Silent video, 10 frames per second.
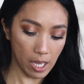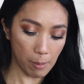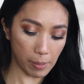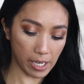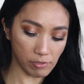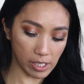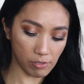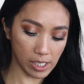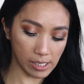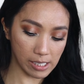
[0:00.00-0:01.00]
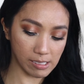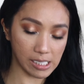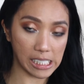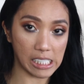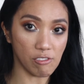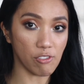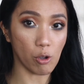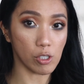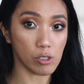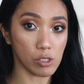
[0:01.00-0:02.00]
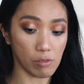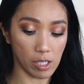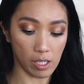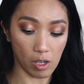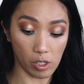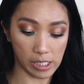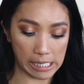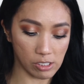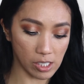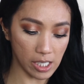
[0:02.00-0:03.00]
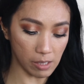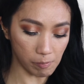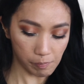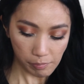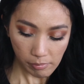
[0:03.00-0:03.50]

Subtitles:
but I've definitely seen photos of it on the internet.